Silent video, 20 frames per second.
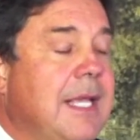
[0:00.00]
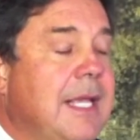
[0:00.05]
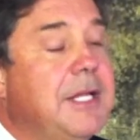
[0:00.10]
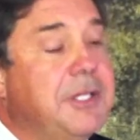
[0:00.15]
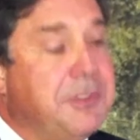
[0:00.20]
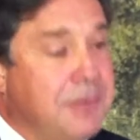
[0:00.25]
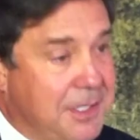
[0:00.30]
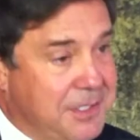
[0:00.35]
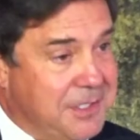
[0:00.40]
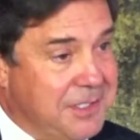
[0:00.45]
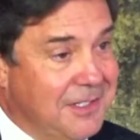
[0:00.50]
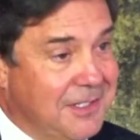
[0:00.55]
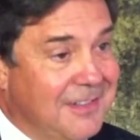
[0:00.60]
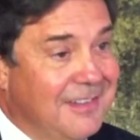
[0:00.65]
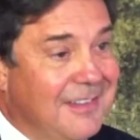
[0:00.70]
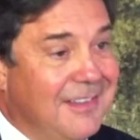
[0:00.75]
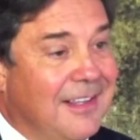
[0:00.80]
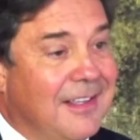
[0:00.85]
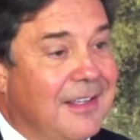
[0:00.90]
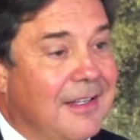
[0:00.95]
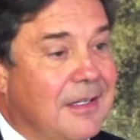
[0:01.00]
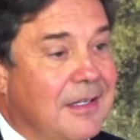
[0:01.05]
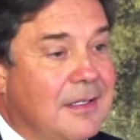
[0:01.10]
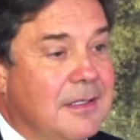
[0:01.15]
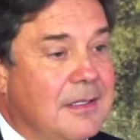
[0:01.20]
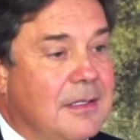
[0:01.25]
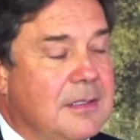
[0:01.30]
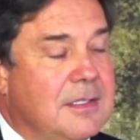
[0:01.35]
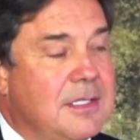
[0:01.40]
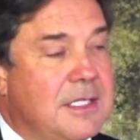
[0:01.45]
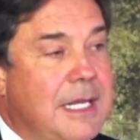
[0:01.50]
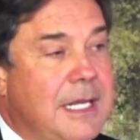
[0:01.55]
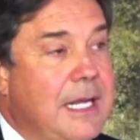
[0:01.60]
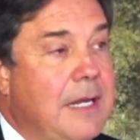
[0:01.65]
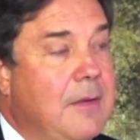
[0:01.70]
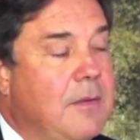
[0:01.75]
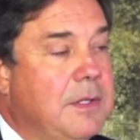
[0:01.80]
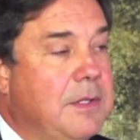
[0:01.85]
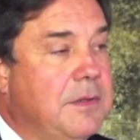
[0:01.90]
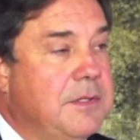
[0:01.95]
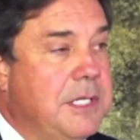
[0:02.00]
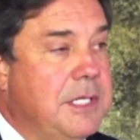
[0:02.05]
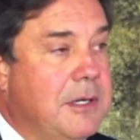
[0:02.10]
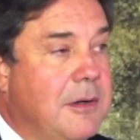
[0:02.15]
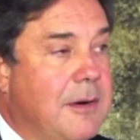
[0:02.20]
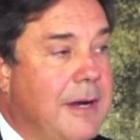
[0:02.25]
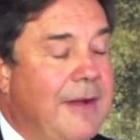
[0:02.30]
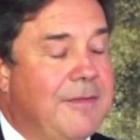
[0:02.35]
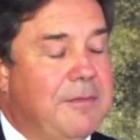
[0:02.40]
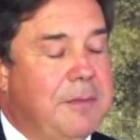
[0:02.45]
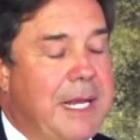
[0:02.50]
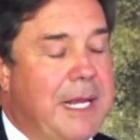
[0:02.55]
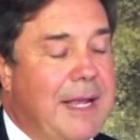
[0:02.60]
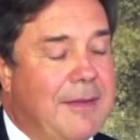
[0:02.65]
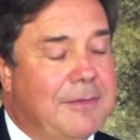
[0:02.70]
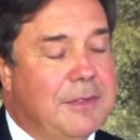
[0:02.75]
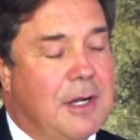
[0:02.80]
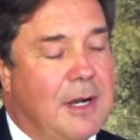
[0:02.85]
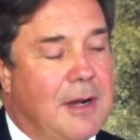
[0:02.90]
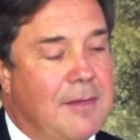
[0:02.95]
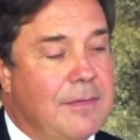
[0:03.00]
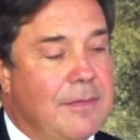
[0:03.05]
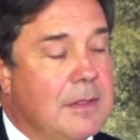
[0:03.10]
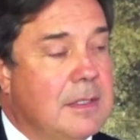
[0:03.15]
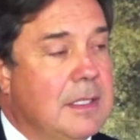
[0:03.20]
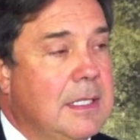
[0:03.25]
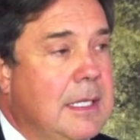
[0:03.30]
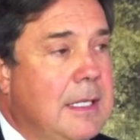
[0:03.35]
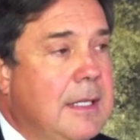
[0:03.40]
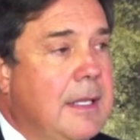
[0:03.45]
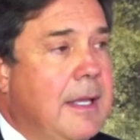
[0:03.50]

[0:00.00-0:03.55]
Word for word: interested in seeing what those aircraft may have to offer.